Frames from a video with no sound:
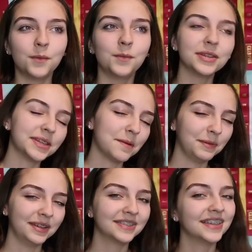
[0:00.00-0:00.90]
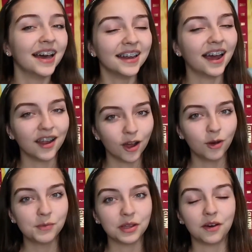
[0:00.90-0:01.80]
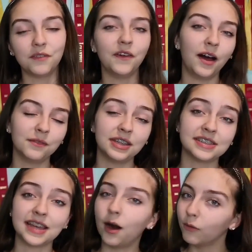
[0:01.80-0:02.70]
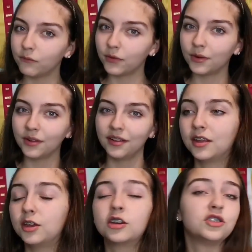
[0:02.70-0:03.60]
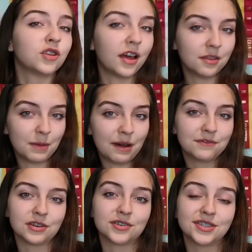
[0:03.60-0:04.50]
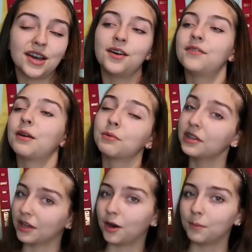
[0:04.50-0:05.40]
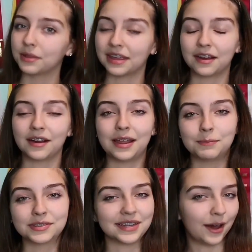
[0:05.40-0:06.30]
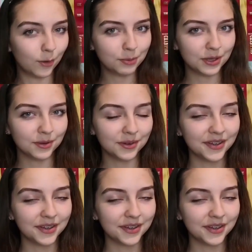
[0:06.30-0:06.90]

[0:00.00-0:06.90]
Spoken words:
With that being said, I hope that y'all found this helpful. You can try them out for yourself. I really hope they are able to help you.